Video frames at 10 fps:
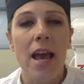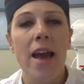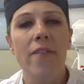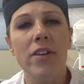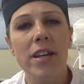
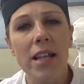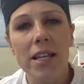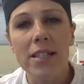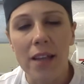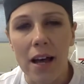And
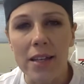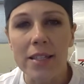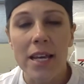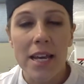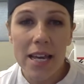vanilla sauce
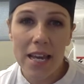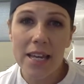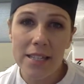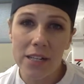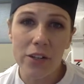
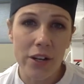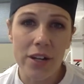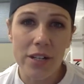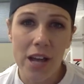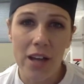is a
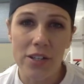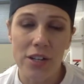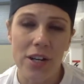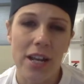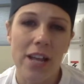cooked custard.